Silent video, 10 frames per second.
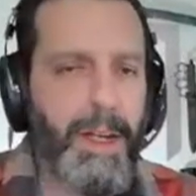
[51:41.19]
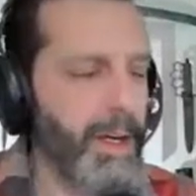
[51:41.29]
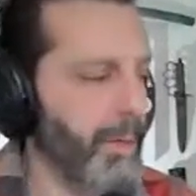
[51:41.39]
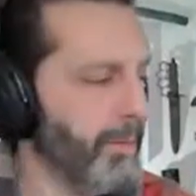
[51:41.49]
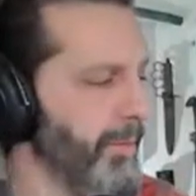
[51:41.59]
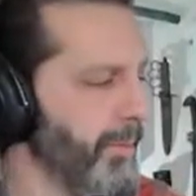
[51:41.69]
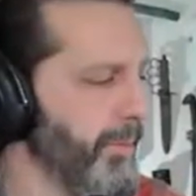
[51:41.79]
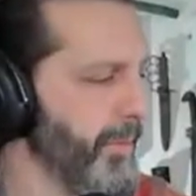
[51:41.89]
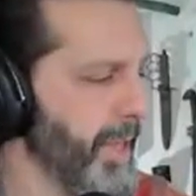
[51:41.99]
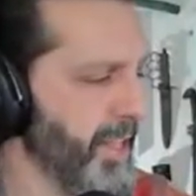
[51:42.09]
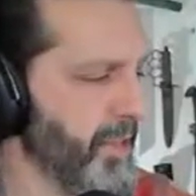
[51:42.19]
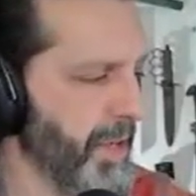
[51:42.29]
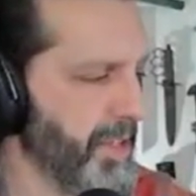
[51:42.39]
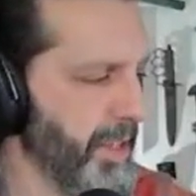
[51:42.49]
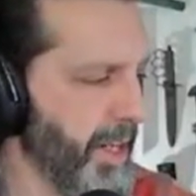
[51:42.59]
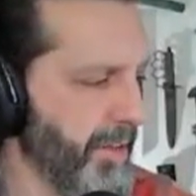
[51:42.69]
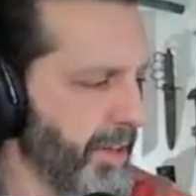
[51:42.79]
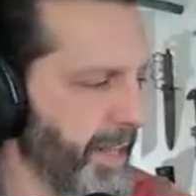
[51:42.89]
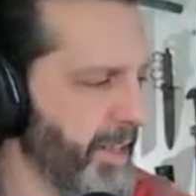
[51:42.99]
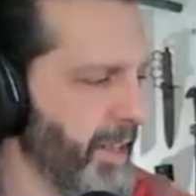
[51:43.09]
Um, especially under
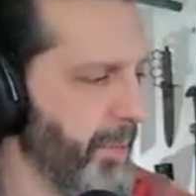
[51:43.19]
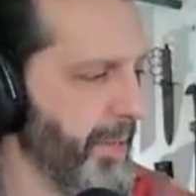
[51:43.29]
the clip.